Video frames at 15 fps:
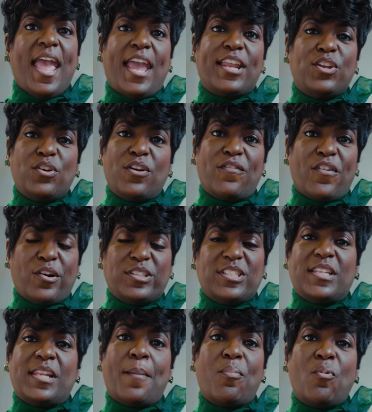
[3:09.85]
and
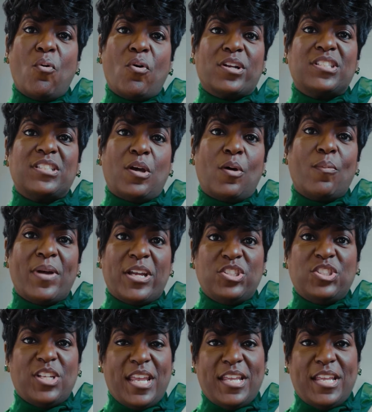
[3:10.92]
university that poured so much